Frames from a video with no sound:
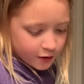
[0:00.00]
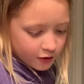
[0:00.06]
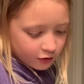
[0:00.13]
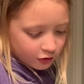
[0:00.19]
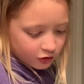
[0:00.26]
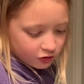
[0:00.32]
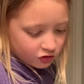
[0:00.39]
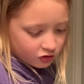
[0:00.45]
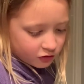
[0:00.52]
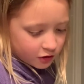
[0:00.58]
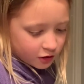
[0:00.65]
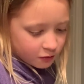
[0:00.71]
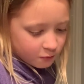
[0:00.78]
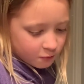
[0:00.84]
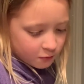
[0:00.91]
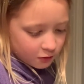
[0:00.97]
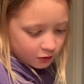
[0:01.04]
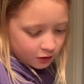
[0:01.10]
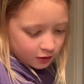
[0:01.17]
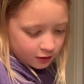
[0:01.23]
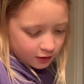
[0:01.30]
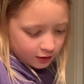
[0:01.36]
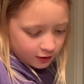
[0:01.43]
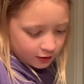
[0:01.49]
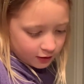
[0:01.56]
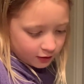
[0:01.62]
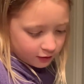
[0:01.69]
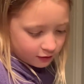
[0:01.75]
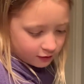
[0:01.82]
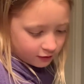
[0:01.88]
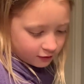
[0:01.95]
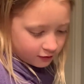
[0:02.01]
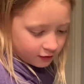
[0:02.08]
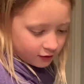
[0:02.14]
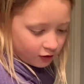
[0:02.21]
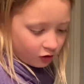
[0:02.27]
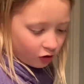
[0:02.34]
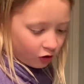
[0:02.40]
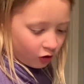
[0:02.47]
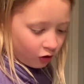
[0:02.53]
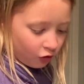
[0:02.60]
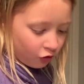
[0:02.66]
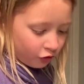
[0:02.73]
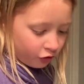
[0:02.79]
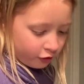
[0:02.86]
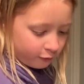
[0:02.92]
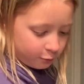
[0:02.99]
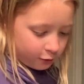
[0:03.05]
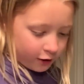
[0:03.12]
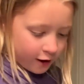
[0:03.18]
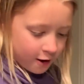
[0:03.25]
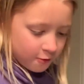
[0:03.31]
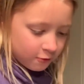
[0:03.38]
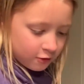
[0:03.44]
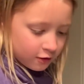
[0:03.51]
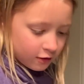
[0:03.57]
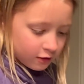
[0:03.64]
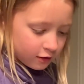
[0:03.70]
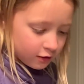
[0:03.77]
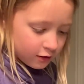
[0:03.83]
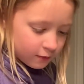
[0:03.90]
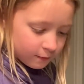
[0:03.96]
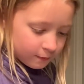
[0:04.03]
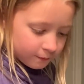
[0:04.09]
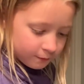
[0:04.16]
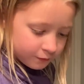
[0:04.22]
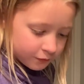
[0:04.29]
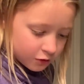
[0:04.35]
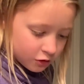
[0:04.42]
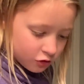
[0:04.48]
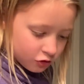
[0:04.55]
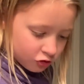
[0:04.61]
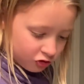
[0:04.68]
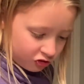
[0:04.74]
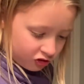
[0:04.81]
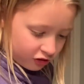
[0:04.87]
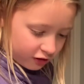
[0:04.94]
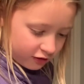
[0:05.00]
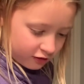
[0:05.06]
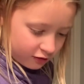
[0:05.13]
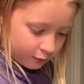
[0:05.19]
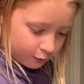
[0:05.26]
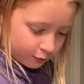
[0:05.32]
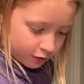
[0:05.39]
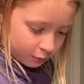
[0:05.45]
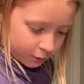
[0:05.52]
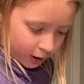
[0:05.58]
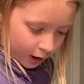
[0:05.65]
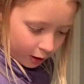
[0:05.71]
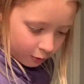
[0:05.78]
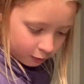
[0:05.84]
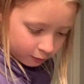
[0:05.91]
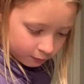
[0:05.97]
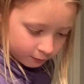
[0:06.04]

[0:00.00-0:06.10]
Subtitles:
because you're not really needing to see all the brown in it, just like some of the brown.